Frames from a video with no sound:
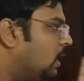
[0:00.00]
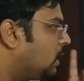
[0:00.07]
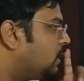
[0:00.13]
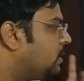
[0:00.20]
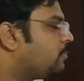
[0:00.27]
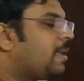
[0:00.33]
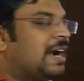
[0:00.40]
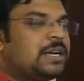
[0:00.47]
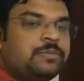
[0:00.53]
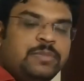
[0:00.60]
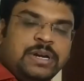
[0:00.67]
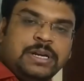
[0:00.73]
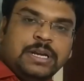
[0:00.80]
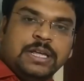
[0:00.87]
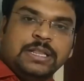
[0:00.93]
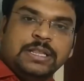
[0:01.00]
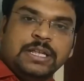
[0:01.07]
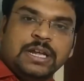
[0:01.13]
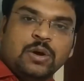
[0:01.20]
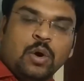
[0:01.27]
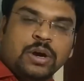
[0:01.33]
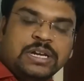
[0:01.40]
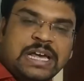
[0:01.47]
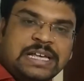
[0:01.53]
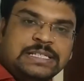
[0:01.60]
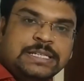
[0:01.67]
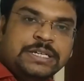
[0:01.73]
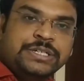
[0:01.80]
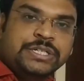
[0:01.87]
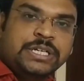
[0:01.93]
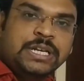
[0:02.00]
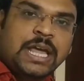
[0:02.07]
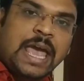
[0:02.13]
department in their organization,